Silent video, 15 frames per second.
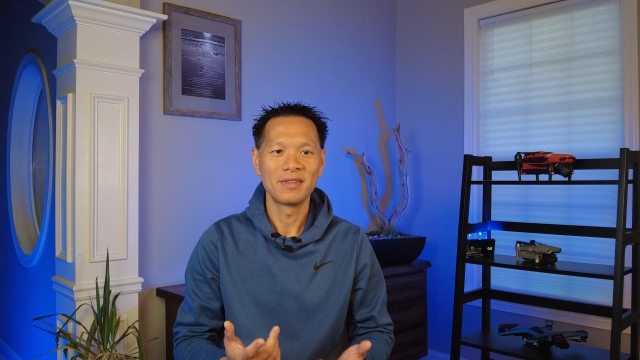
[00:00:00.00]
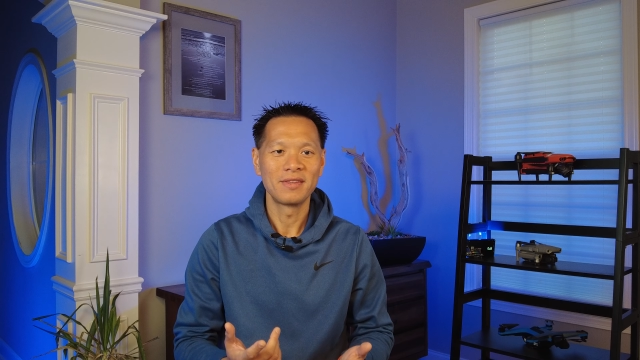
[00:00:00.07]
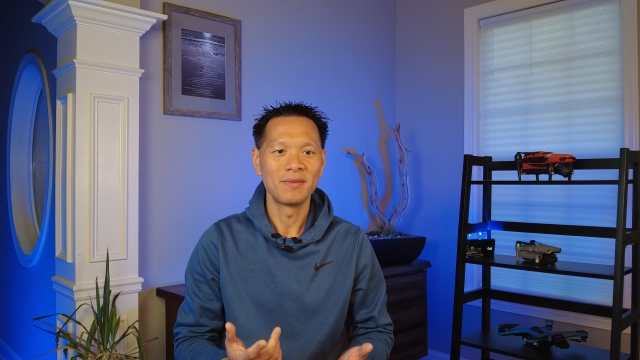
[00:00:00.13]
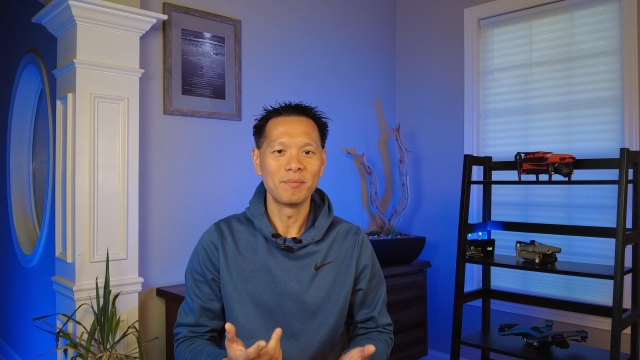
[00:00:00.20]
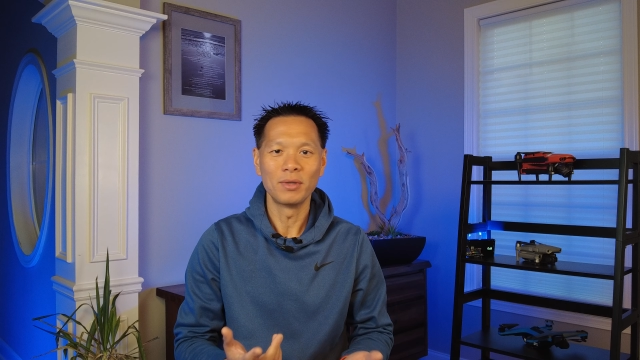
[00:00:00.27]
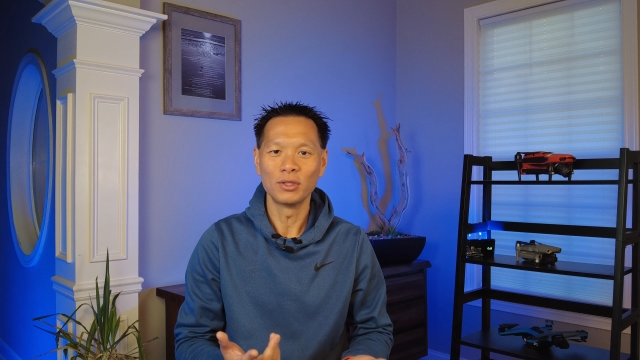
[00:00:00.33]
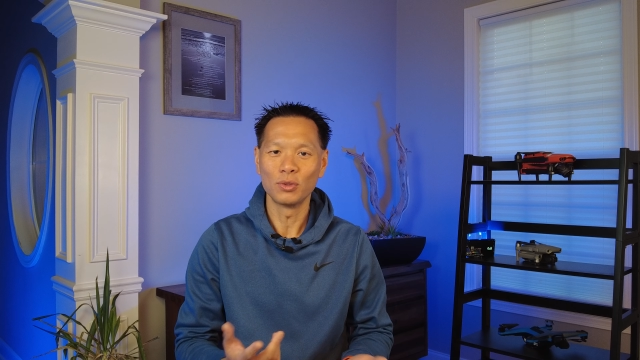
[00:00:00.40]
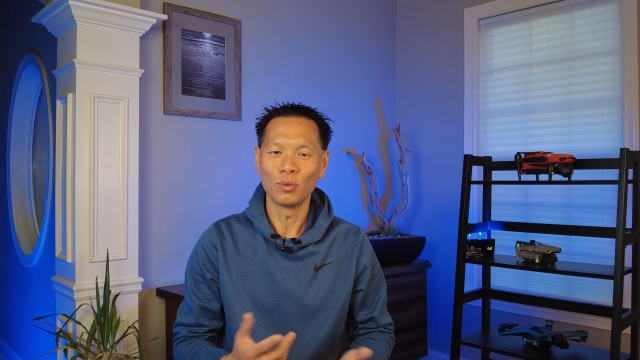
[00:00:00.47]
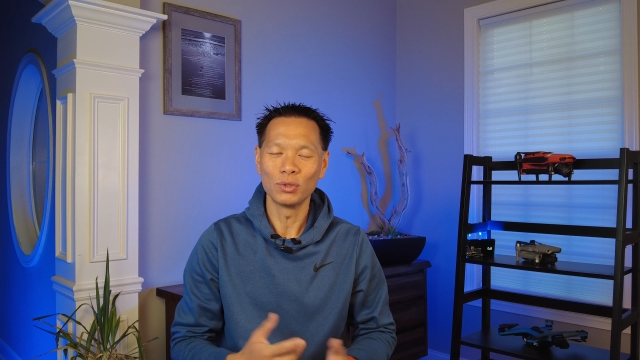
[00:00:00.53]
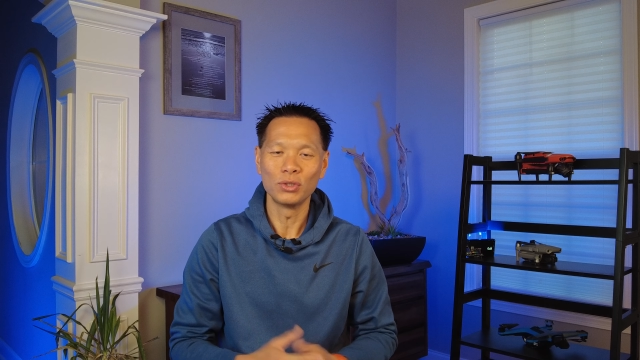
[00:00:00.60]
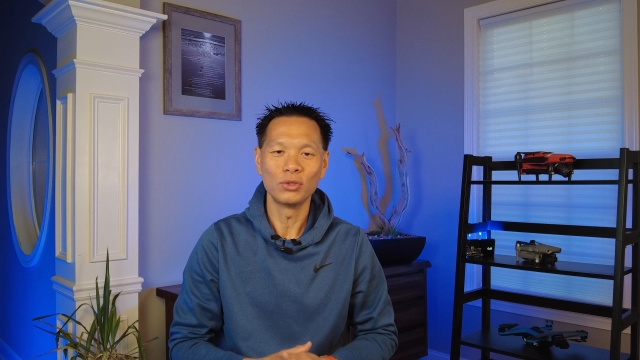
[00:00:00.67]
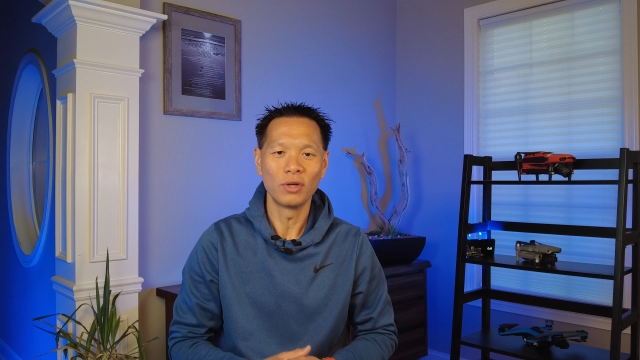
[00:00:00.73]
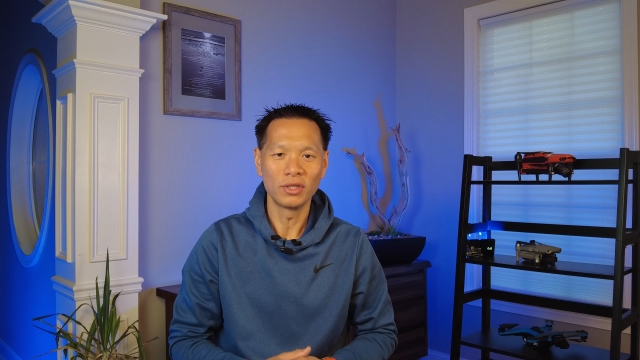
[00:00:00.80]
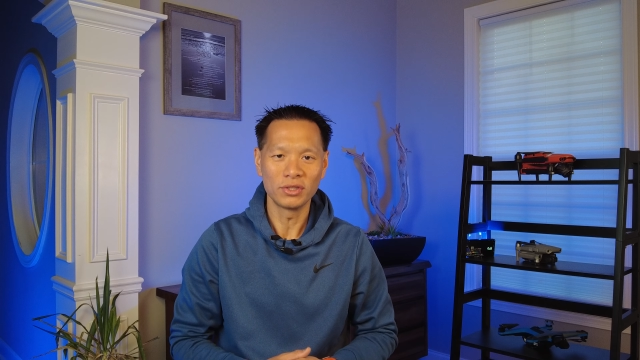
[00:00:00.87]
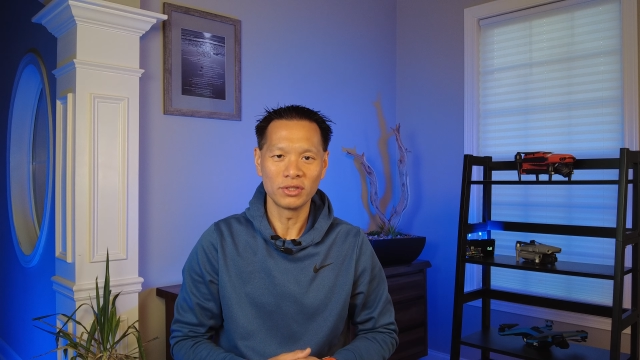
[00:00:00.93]
measure what you
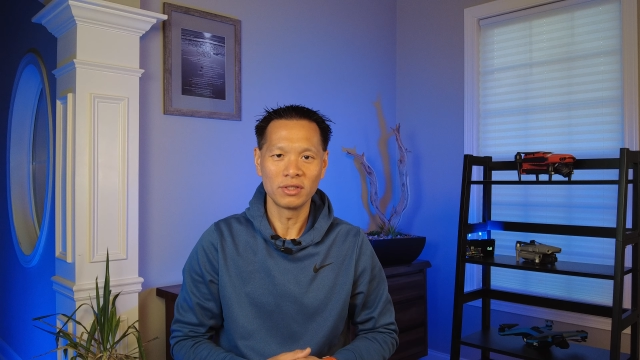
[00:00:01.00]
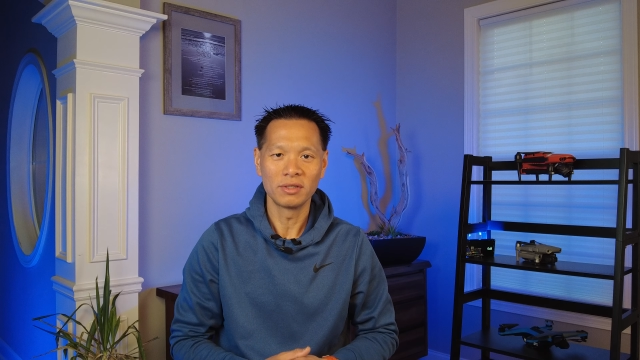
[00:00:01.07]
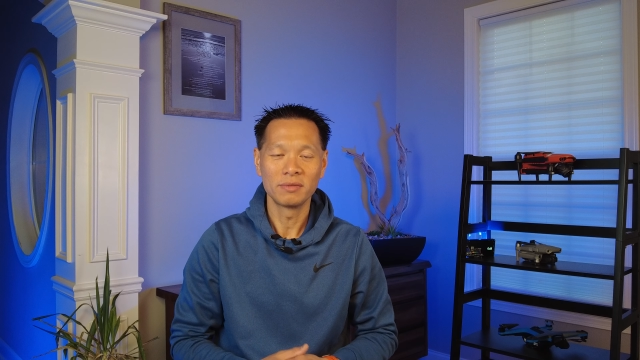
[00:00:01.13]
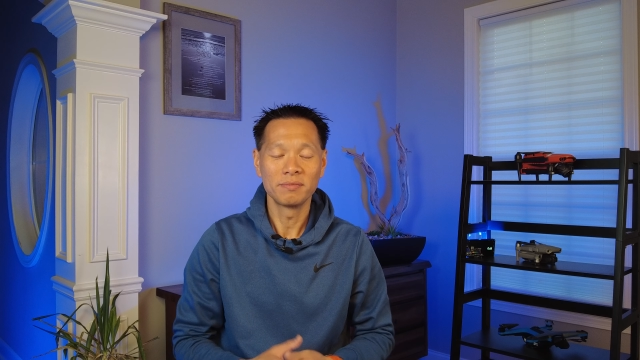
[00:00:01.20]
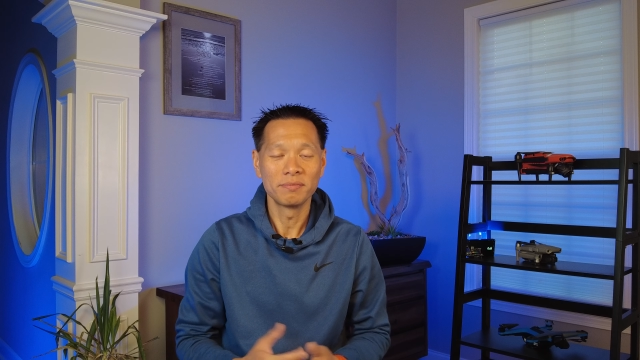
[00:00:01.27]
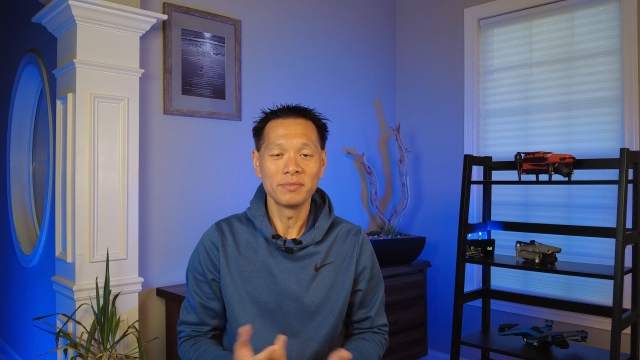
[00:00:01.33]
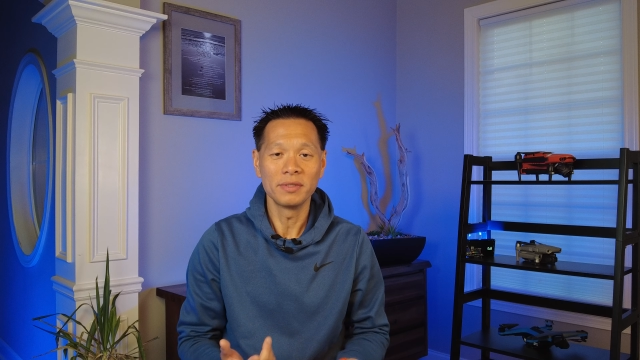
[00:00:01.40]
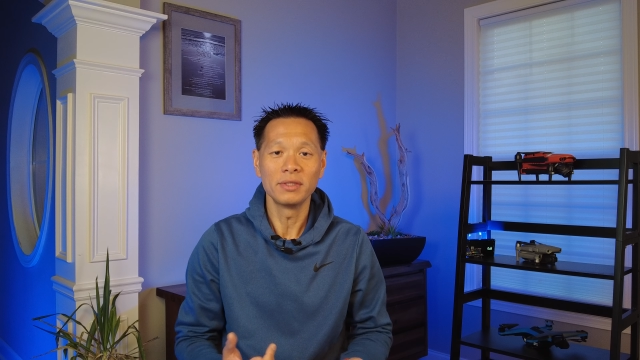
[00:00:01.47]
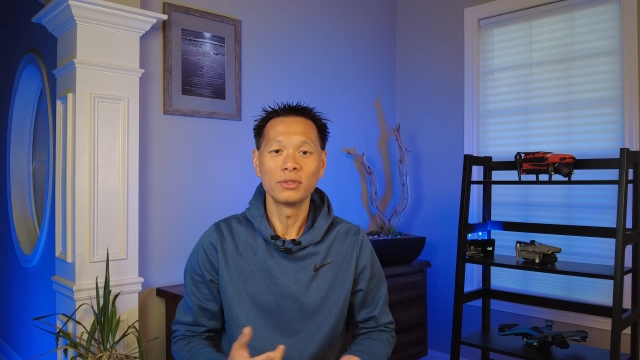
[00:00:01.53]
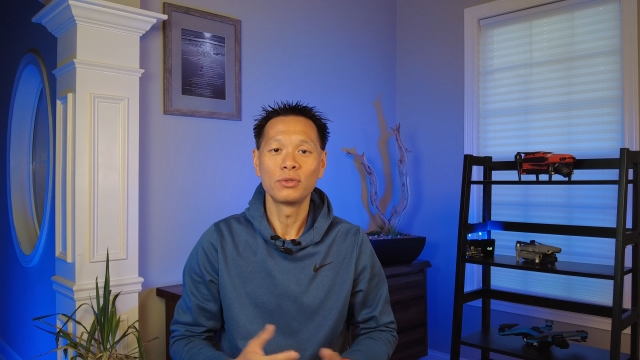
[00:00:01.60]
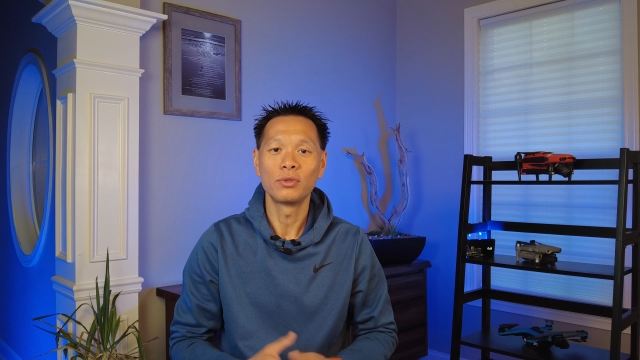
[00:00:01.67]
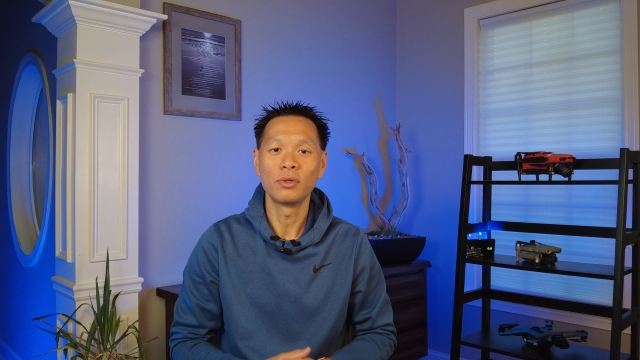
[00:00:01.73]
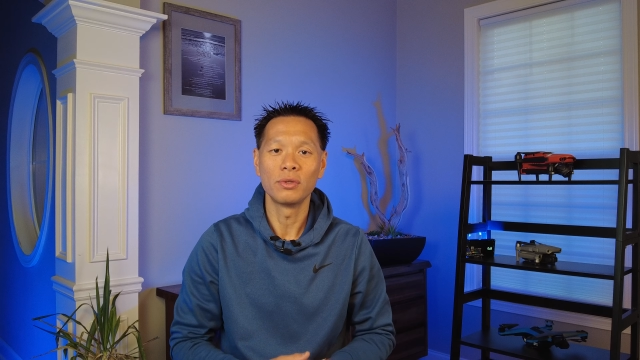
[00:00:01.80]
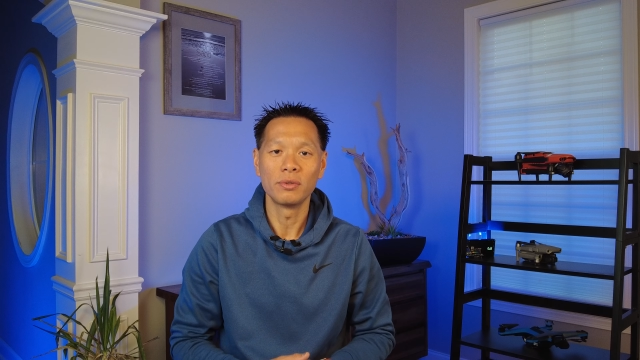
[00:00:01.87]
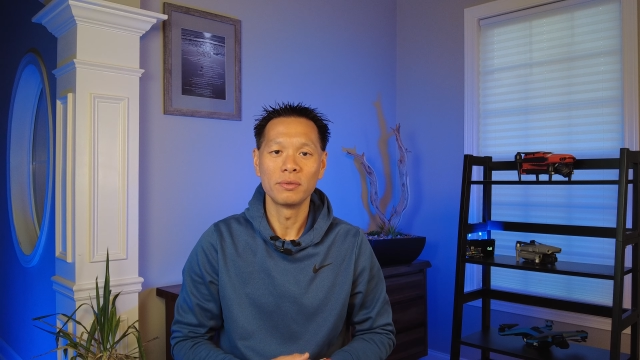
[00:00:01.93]
treasure. It's
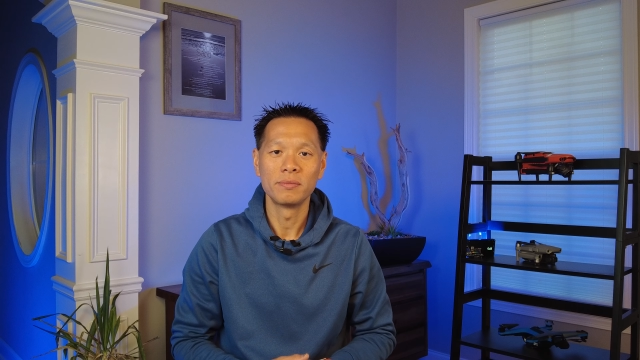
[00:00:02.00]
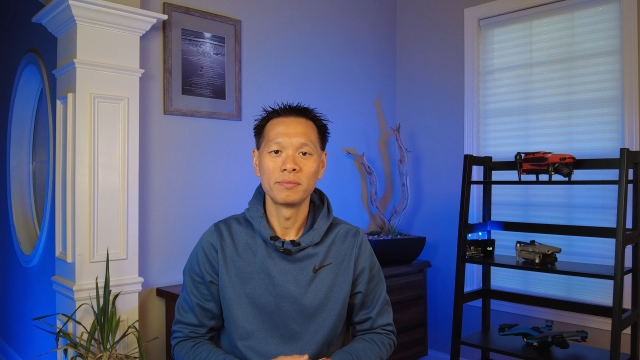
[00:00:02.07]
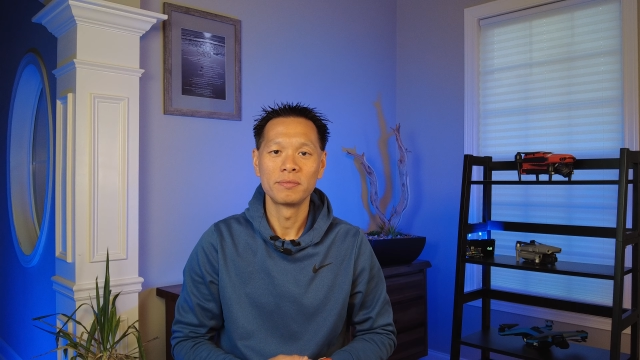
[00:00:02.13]
true.